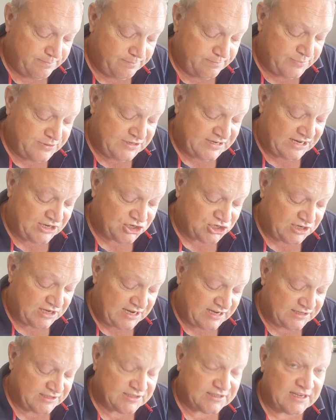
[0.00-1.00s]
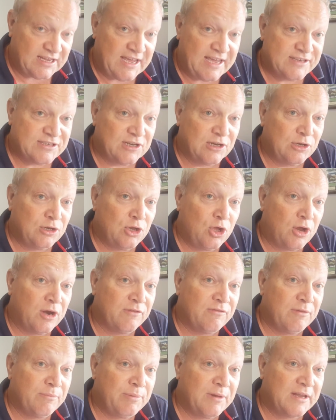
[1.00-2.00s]
potentially has a lot
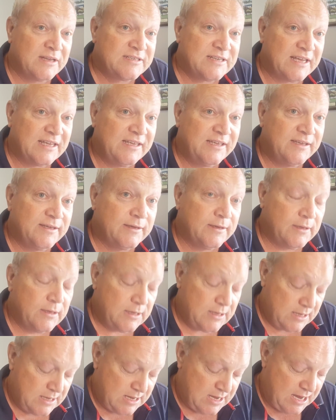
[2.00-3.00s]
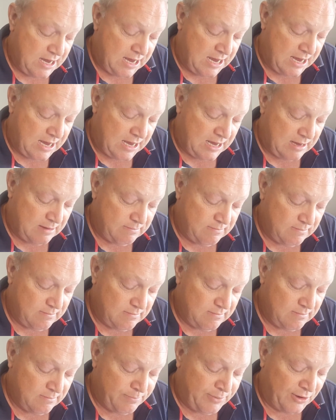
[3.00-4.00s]
of ability,
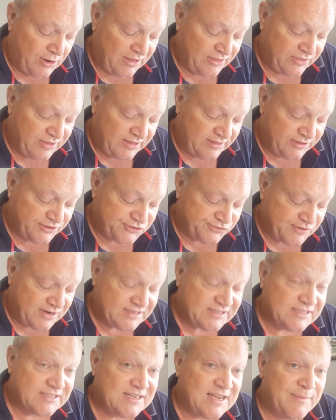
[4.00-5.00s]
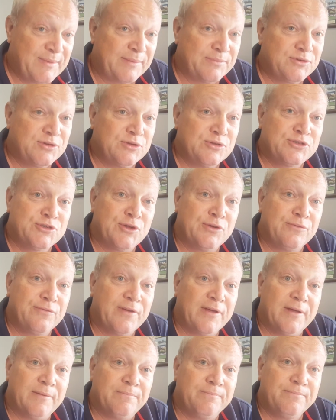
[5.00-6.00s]
but I think this race has come up too soon
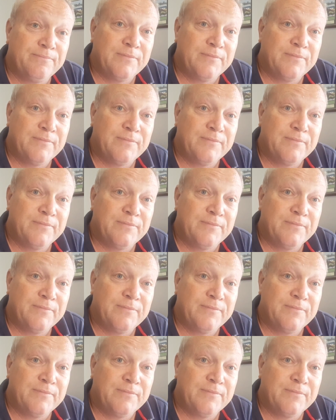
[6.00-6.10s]
for him.